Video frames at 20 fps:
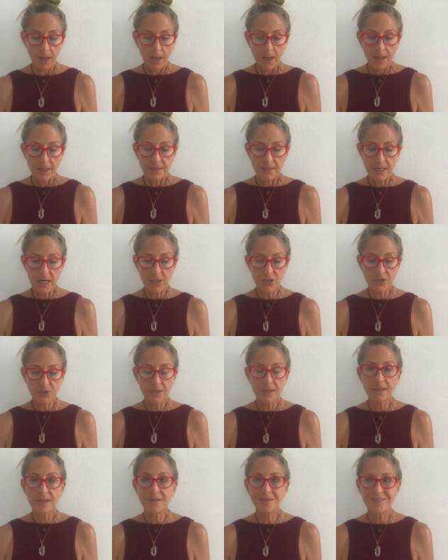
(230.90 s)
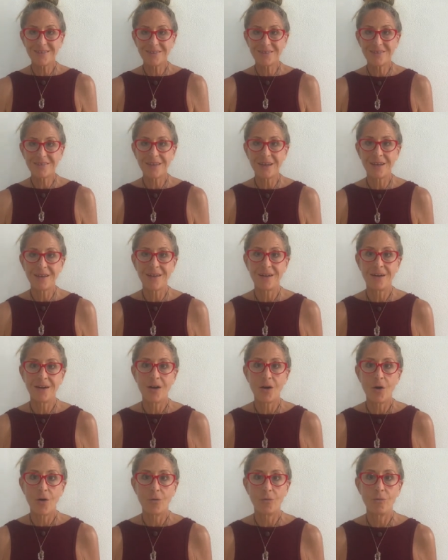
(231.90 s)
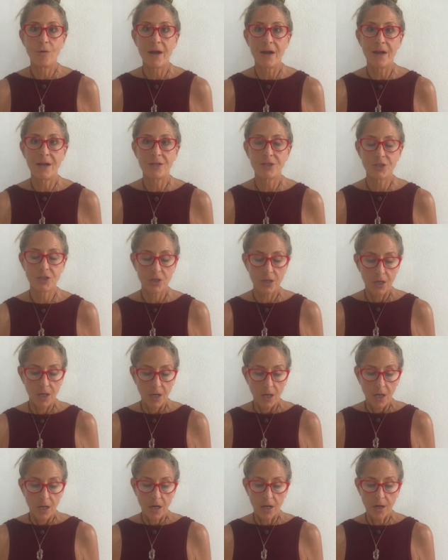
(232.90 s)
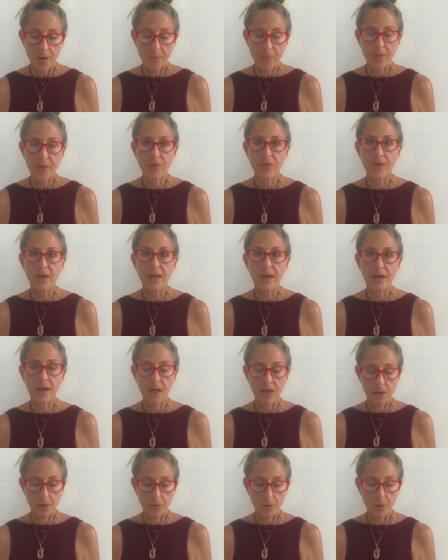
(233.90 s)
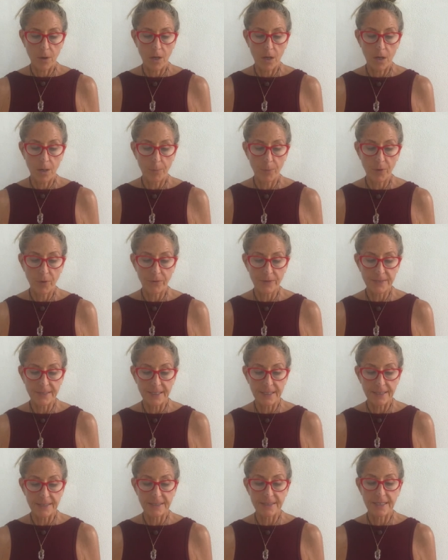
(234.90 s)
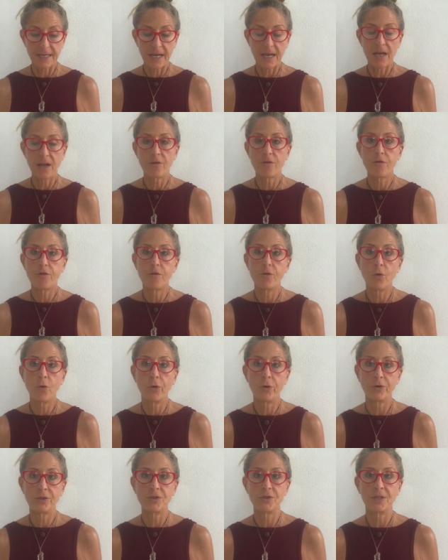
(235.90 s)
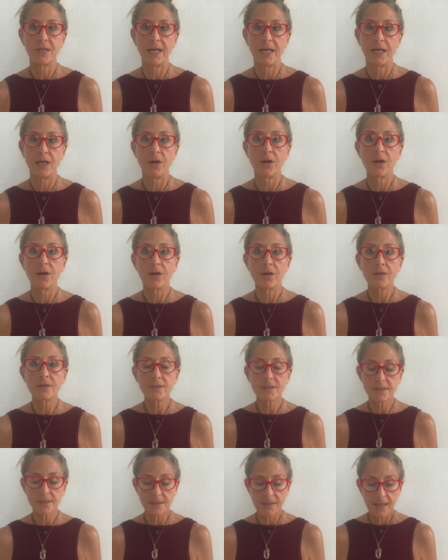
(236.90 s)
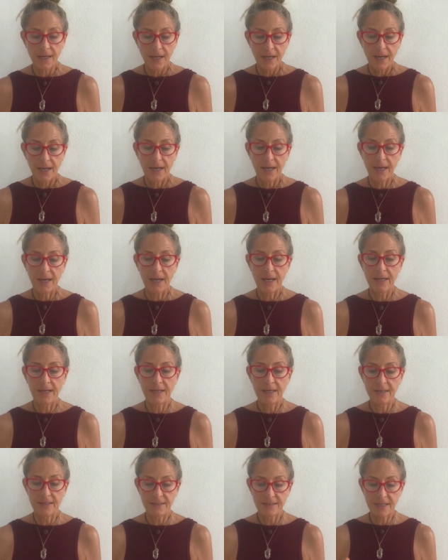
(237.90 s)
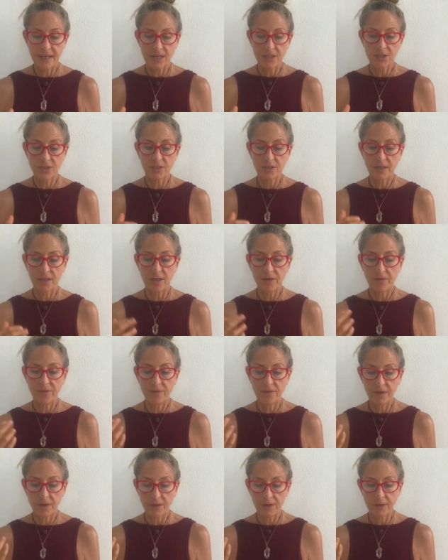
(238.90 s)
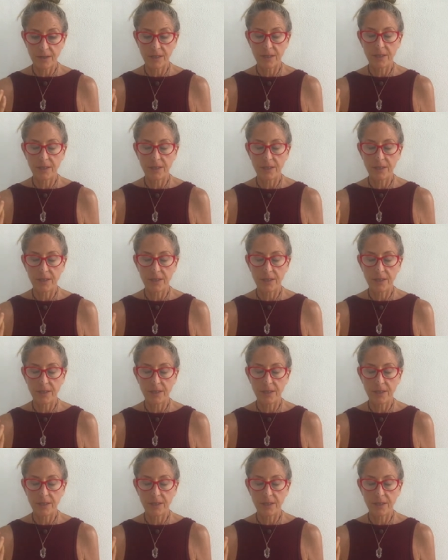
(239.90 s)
It's actually in the theta range. Um, theta uh, pulsates at 4 to 8 hertz, and it is actually a very